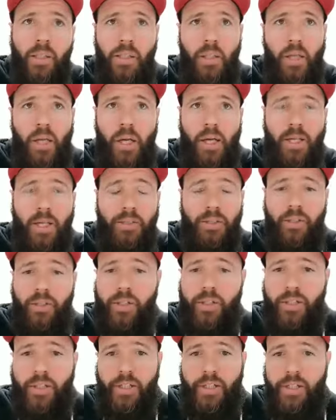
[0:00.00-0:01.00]
I had two
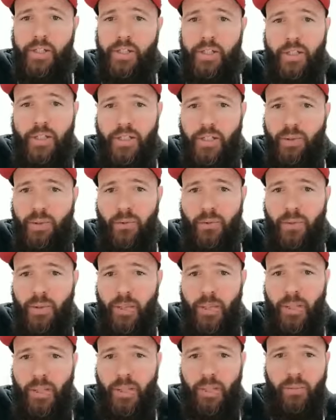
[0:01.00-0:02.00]
sisters that were
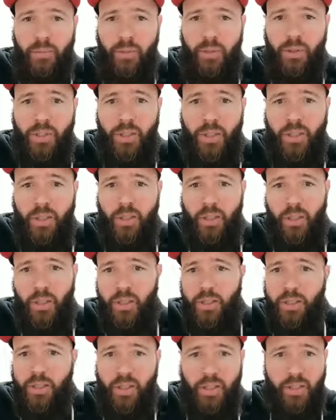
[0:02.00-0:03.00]
really into music. I
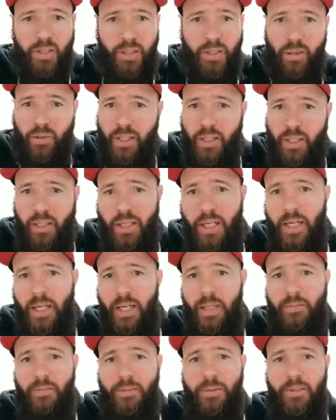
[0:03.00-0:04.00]
used to steal their
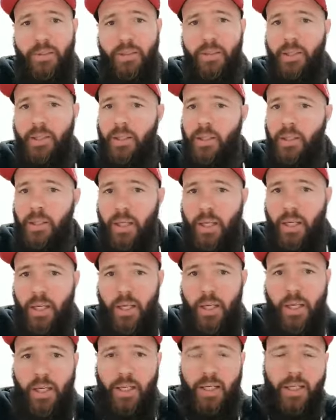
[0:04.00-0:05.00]
tapes
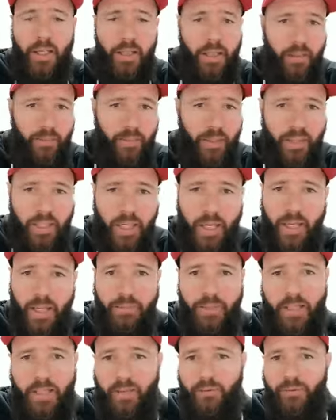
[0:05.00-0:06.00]
and get them to
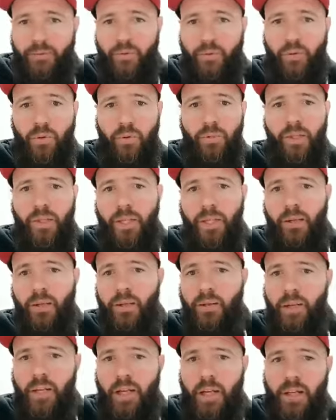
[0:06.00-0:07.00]
tape stuff for
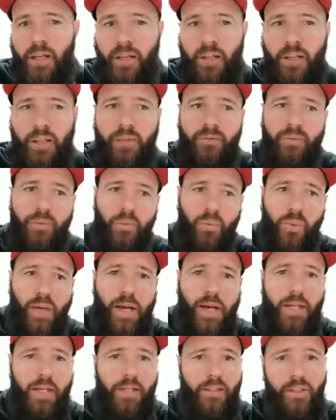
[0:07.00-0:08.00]
me. The other lived
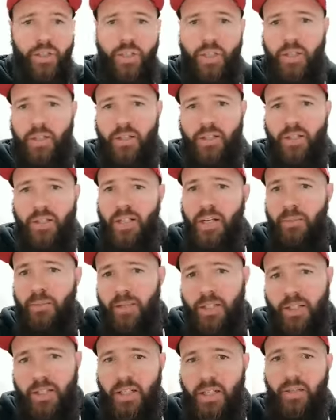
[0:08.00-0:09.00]
away and she'd send
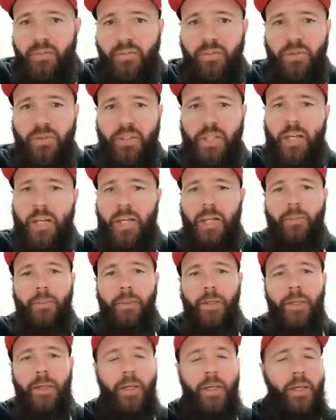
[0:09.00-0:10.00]
me stuff on tape.
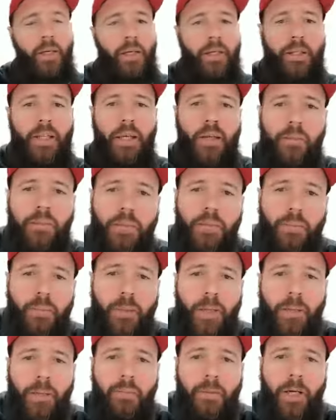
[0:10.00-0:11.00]
That was a
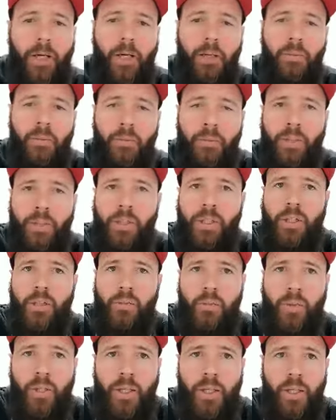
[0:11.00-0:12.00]
big part of my
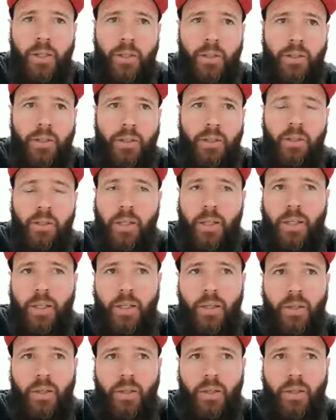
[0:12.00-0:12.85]
music when I was like,